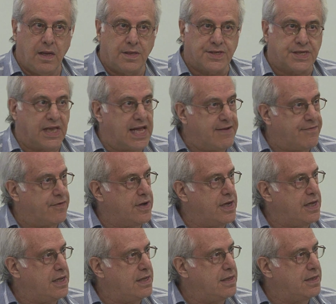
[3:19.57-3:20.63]

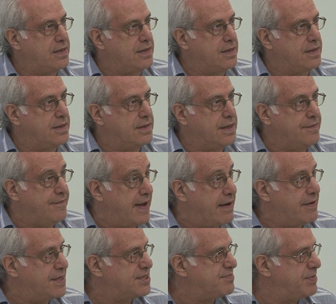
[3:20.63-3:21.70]
Slavery, in
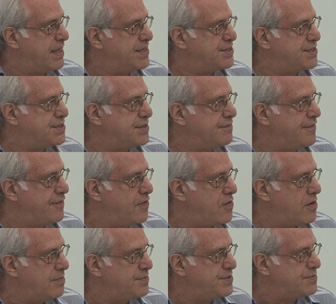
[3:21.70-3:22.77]
various places and
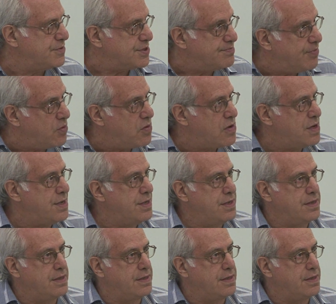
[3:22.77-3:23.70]
forms, was born,